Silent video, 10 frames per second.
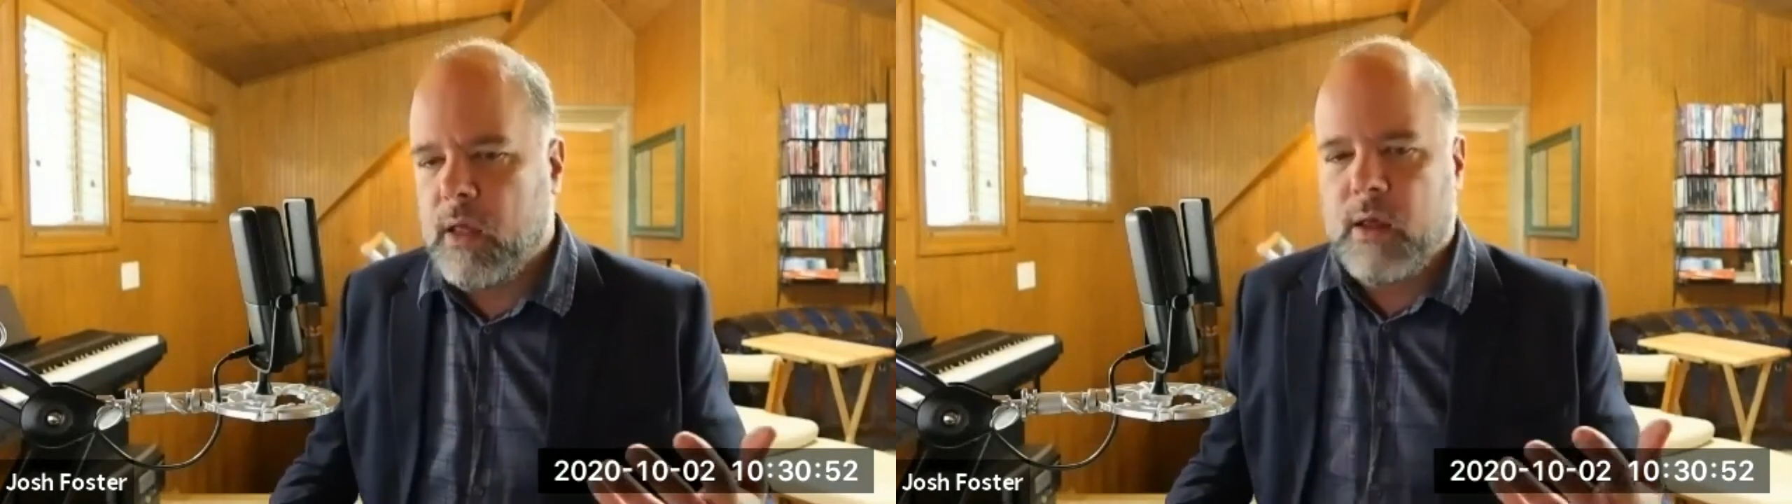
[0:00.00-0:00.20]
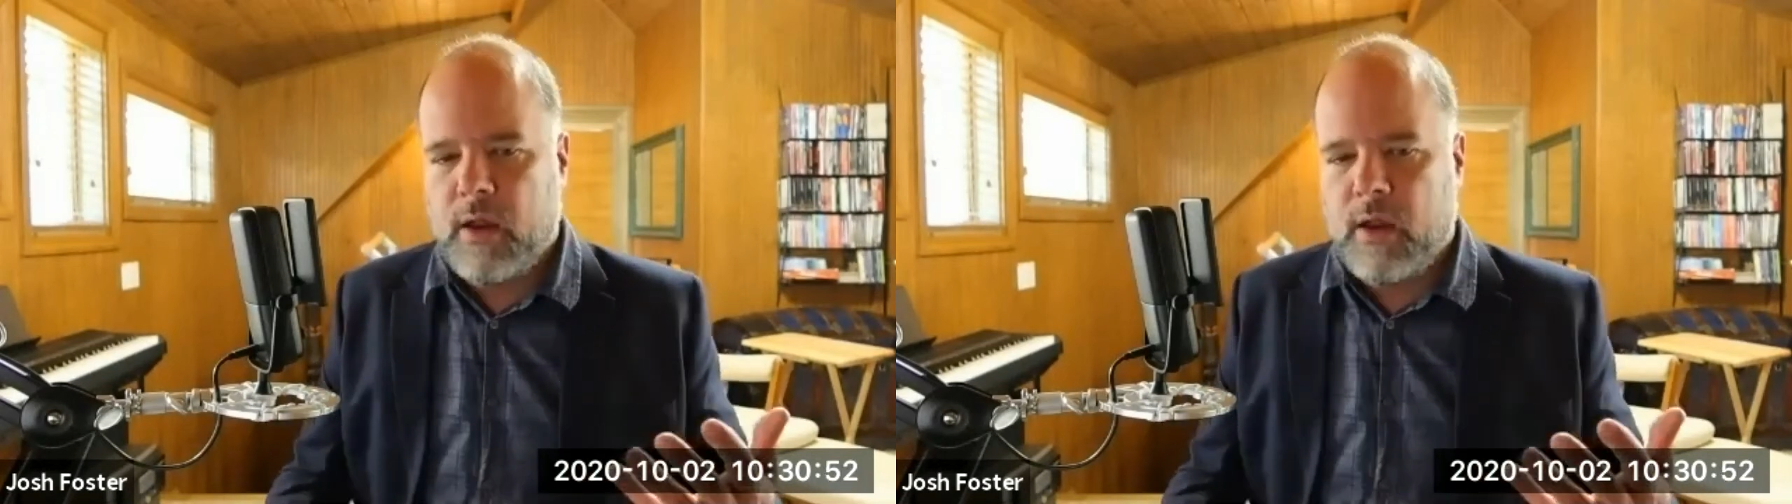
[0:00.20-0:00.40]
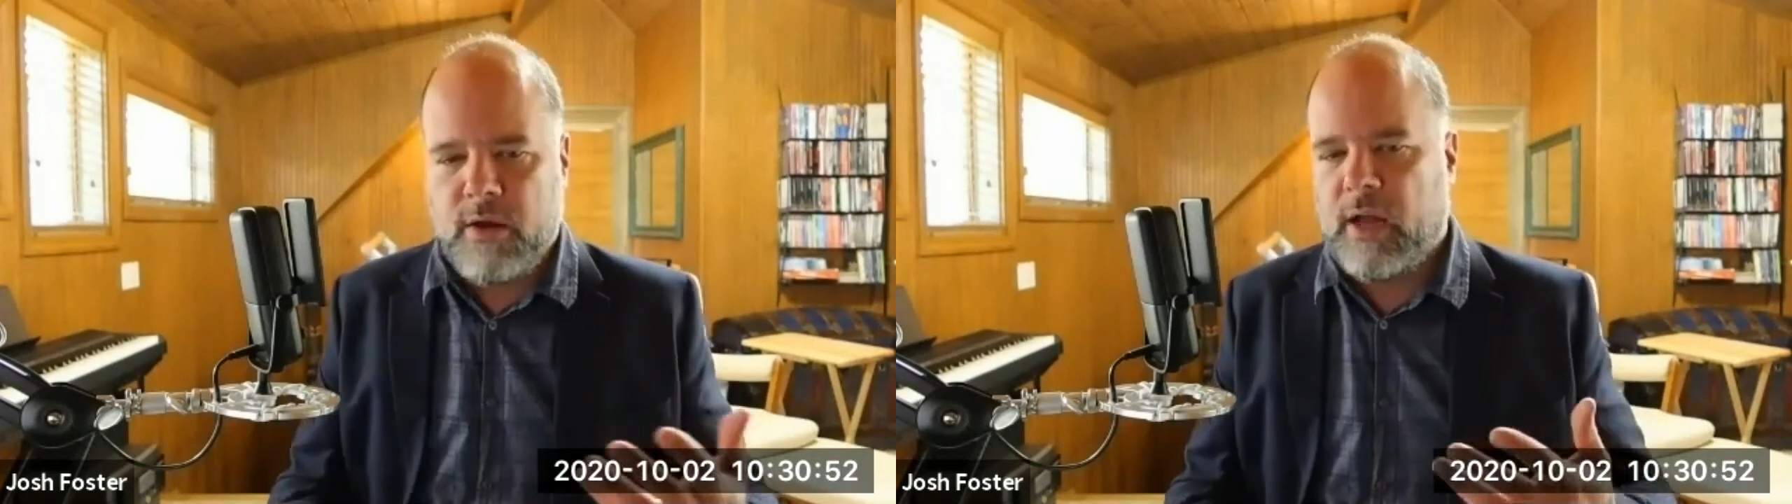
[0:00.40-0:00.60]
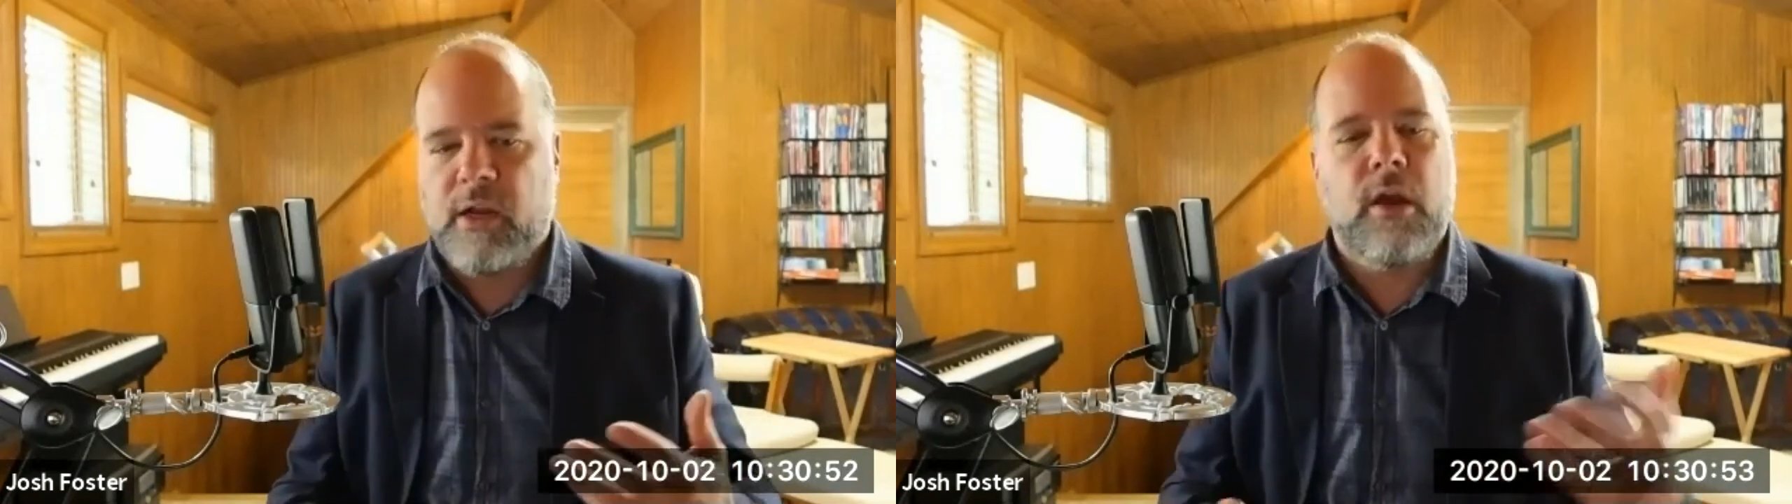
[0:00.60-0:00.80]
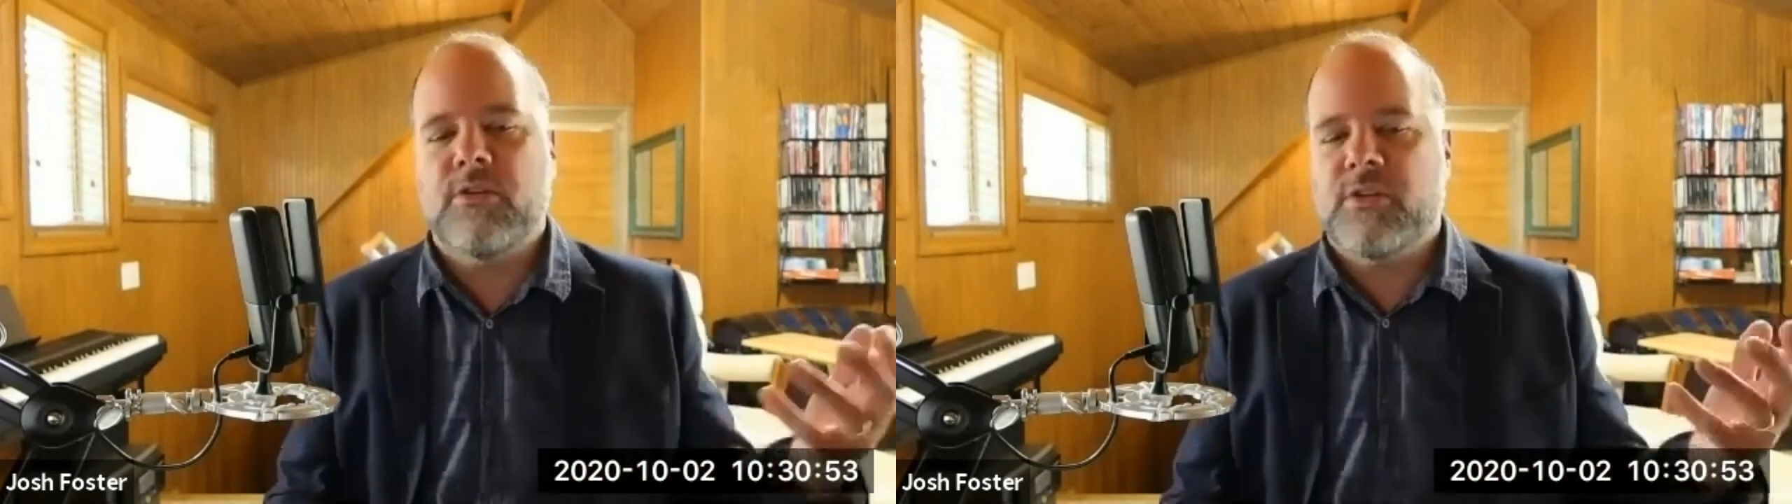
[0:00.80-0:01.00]
And you're like,
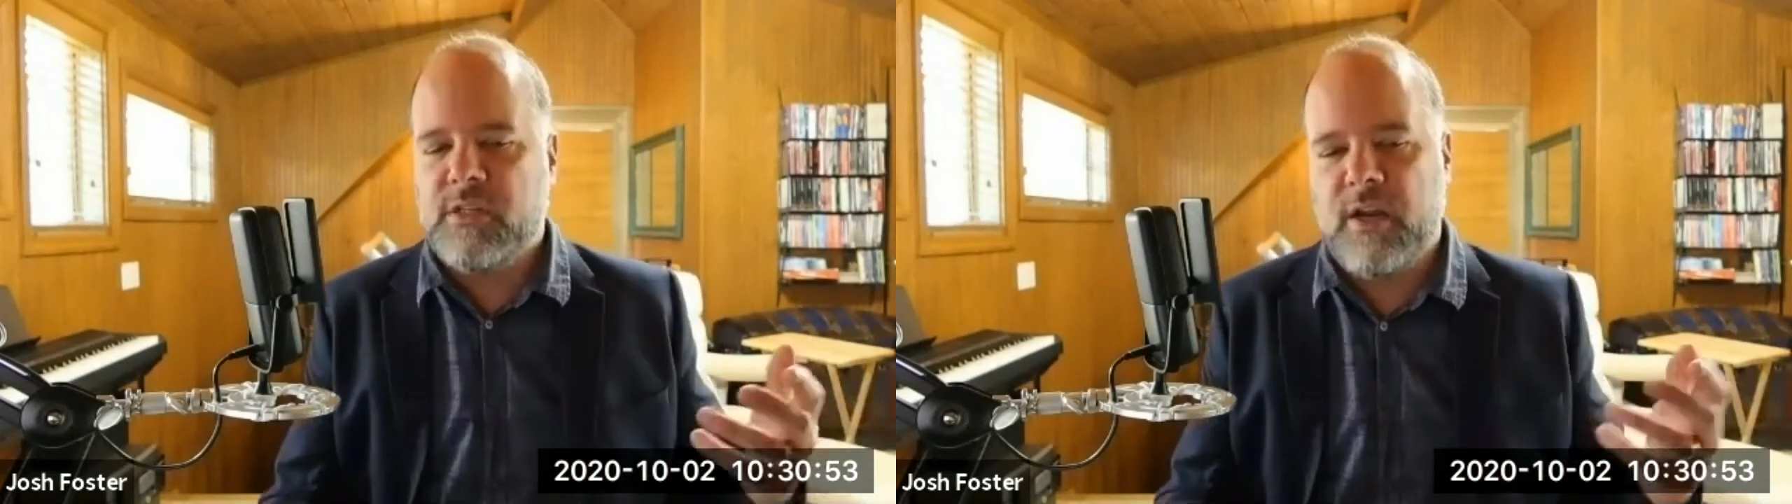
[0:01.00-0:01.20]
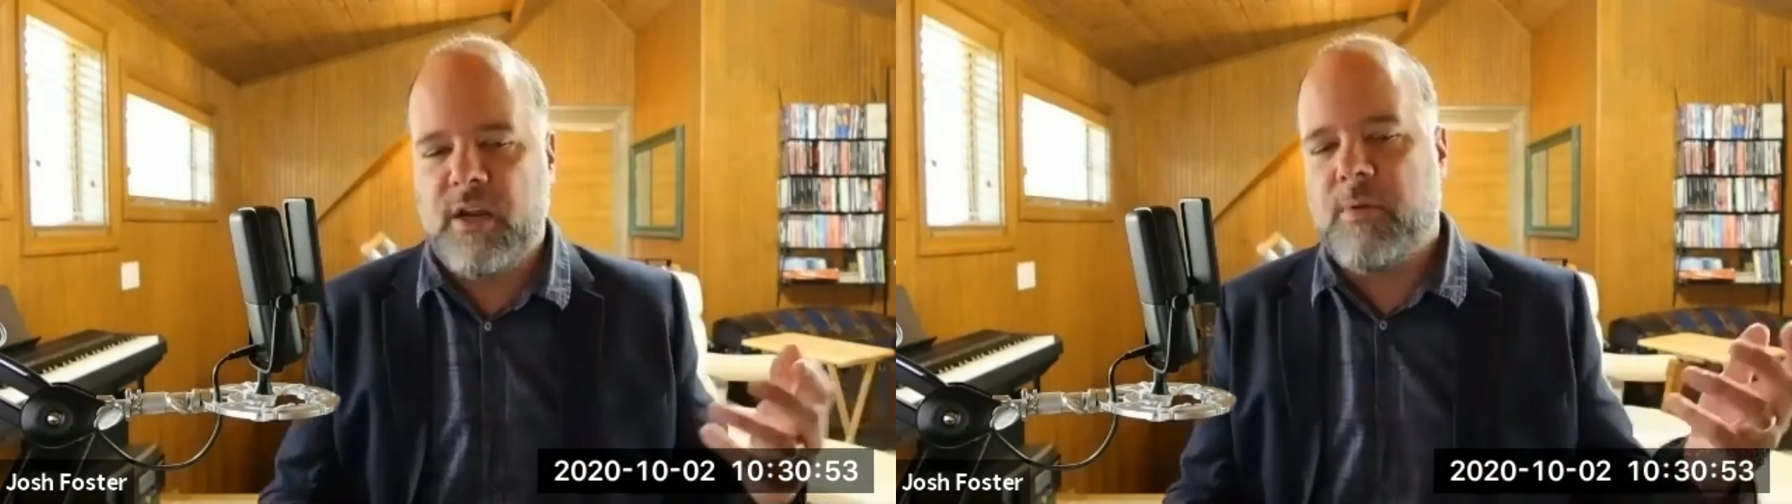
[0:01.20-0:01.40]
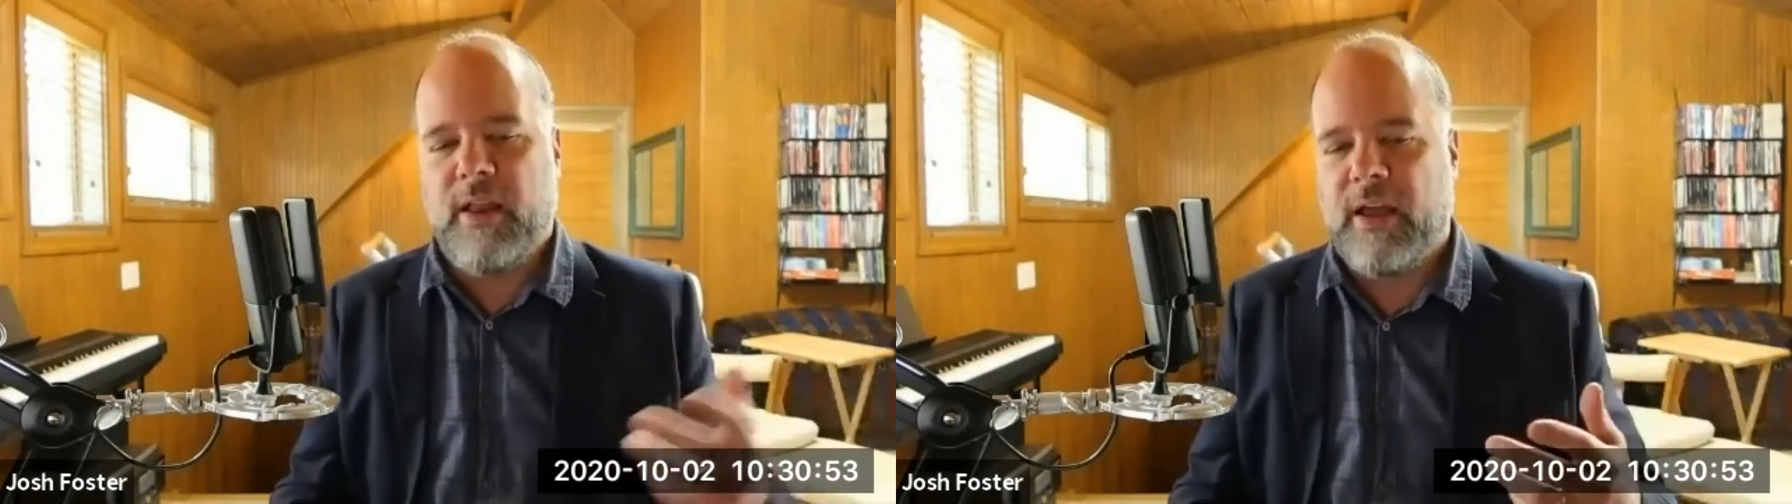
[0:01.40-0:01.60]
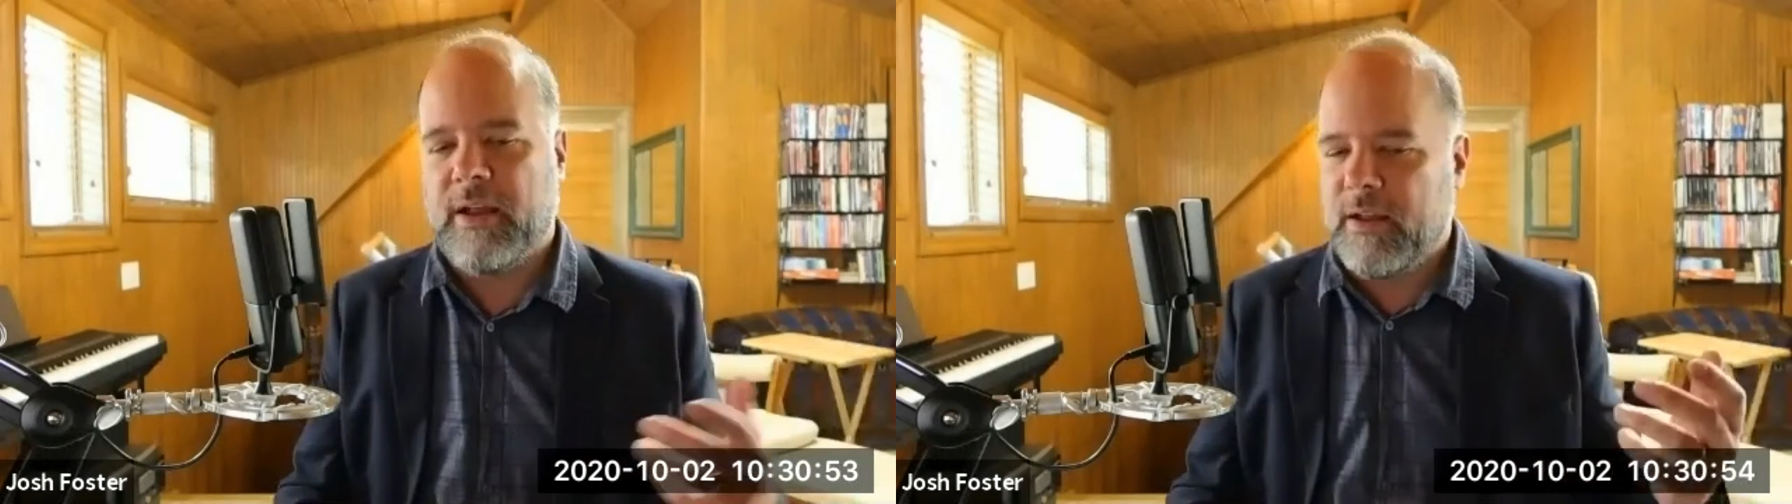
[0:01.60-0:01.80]
no, she's terrible at, like,